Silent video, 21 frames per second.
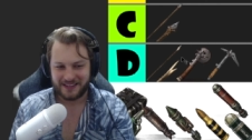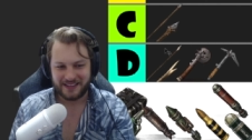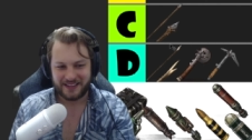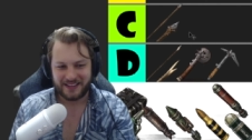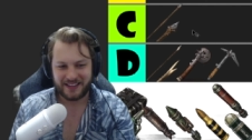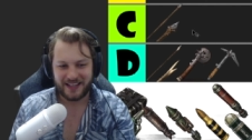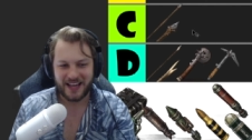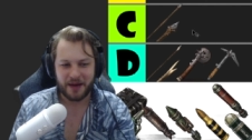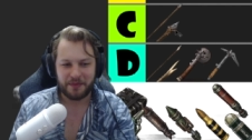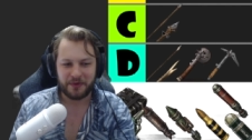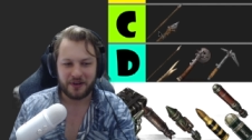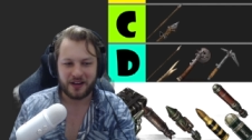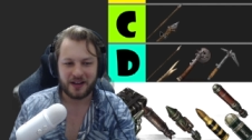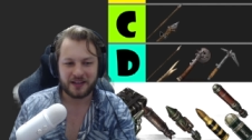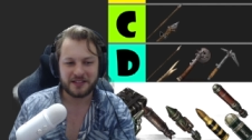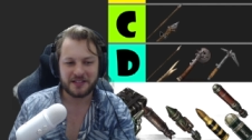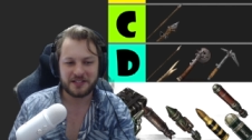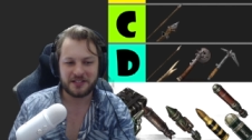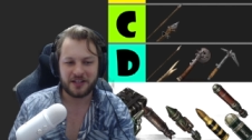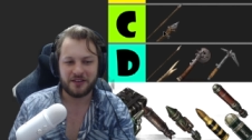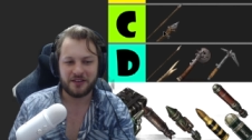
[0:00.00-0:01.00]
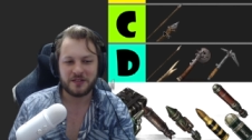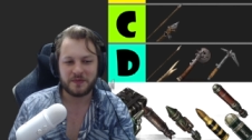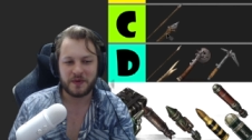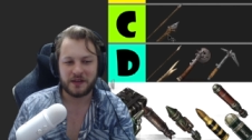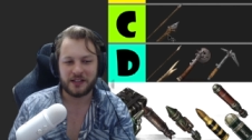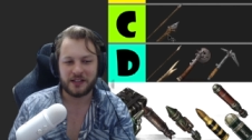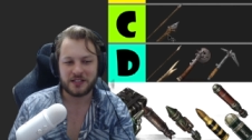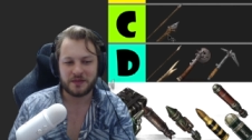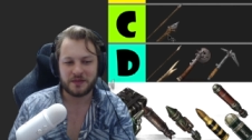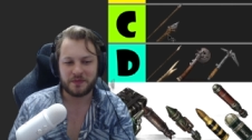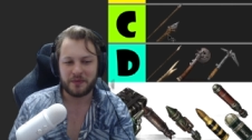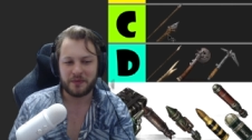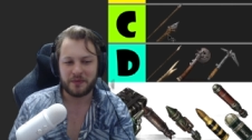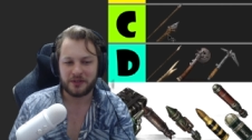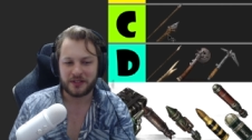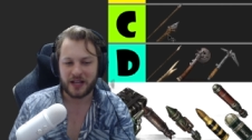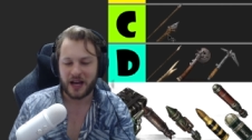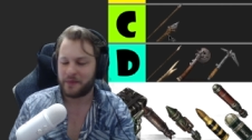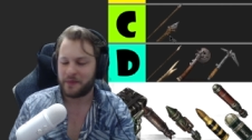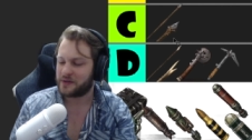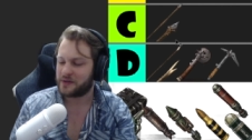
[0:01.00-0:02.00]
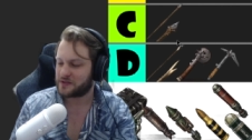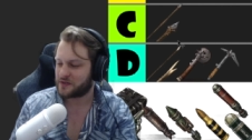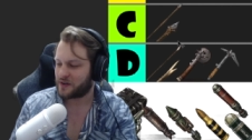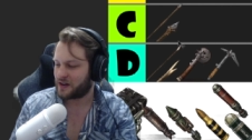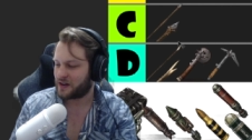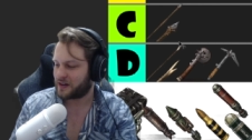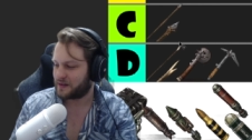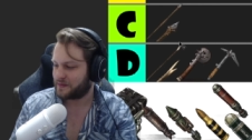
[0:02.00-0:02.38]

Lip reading: Yeah, but like the stone spear does a bit more damage, right?